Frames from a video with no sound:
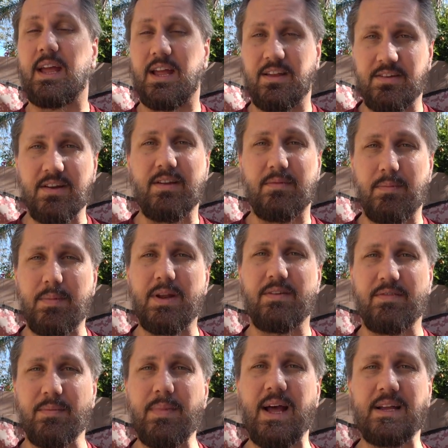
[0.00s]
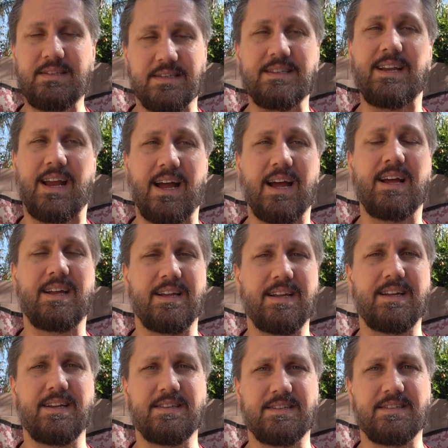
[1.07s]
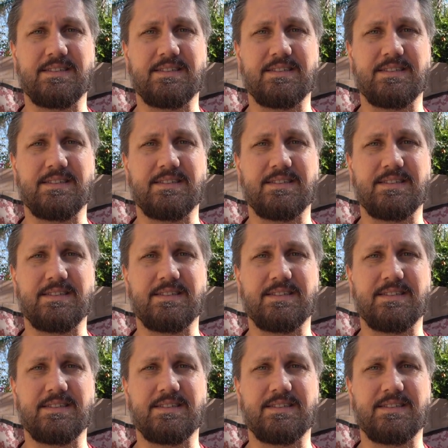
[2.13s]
Is it a bit of a mess? Yeah, it is.